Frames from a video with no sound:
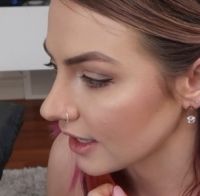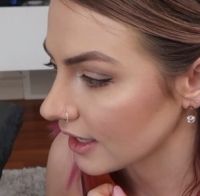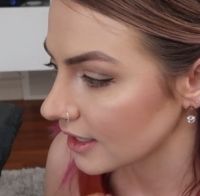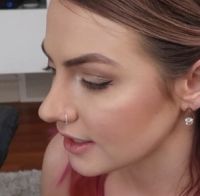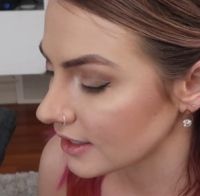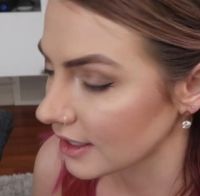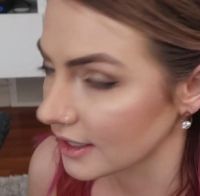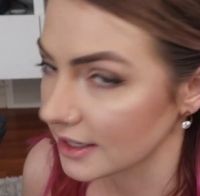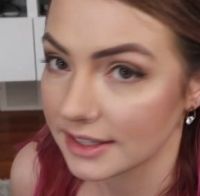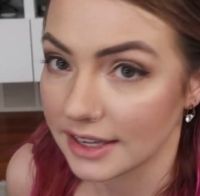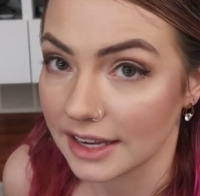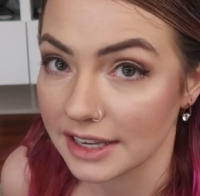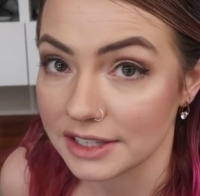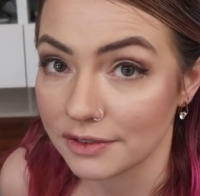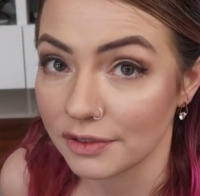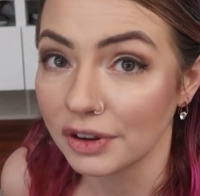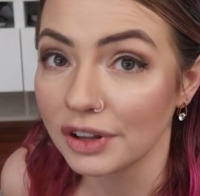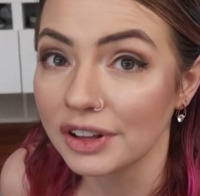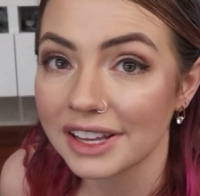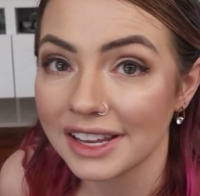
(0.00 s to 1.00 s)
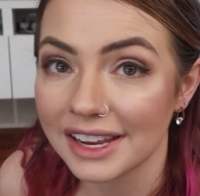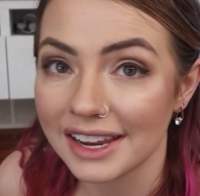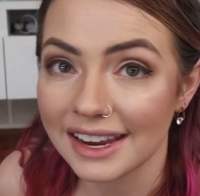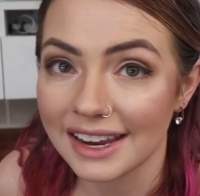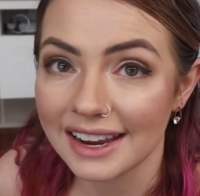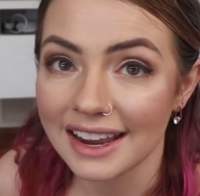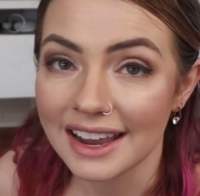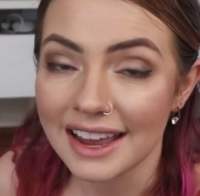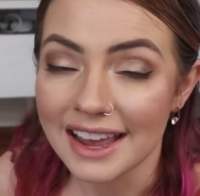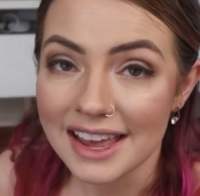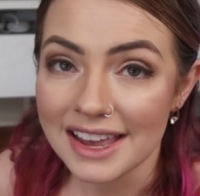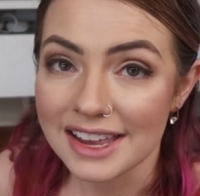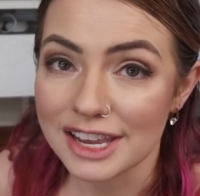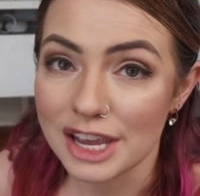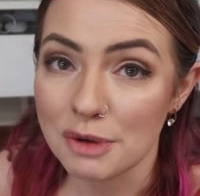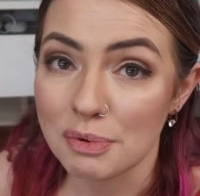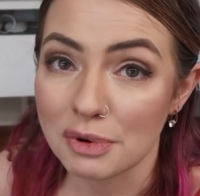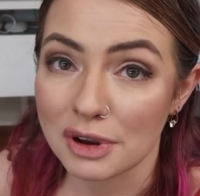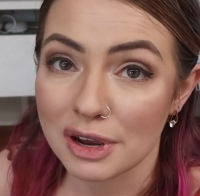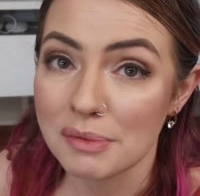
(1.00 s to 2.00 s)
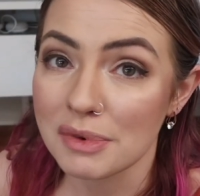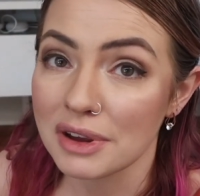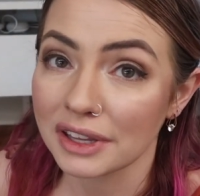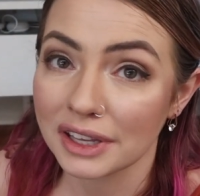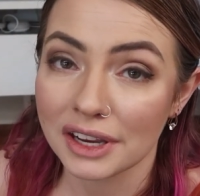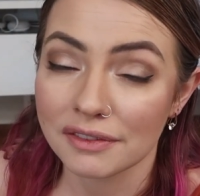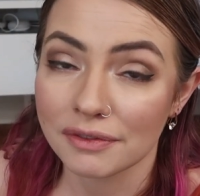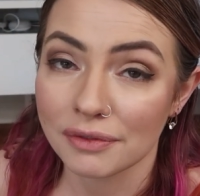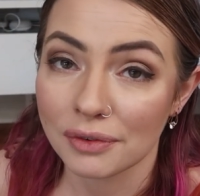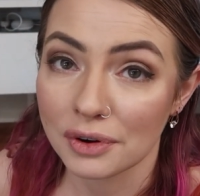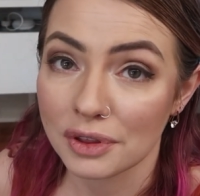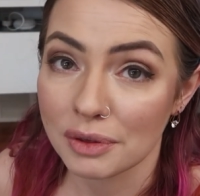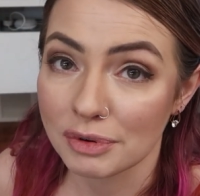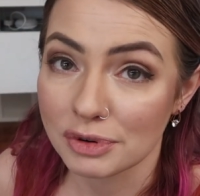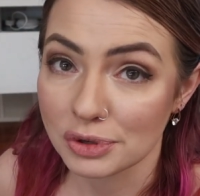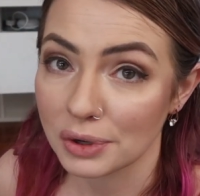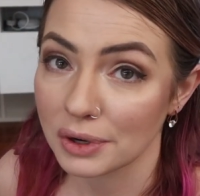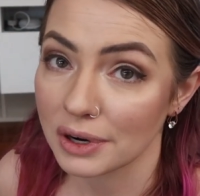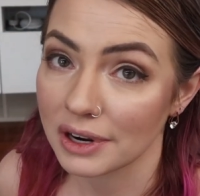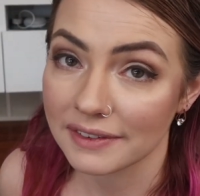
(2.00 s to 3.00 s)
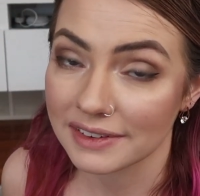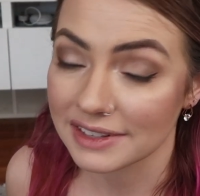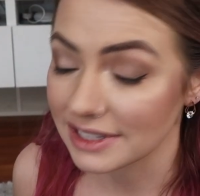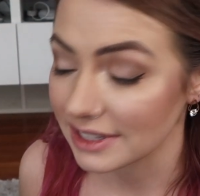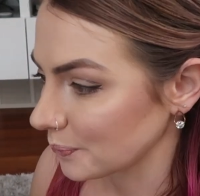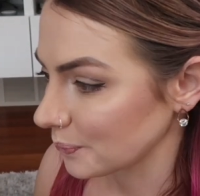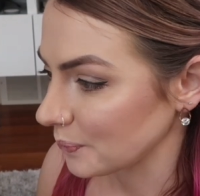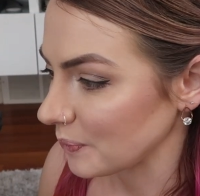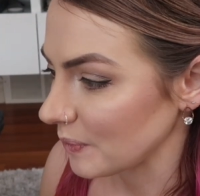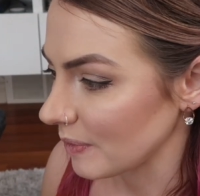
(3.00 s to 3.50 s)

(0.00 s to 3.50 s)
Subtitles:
successfully keep a chameleon for the majority of its life.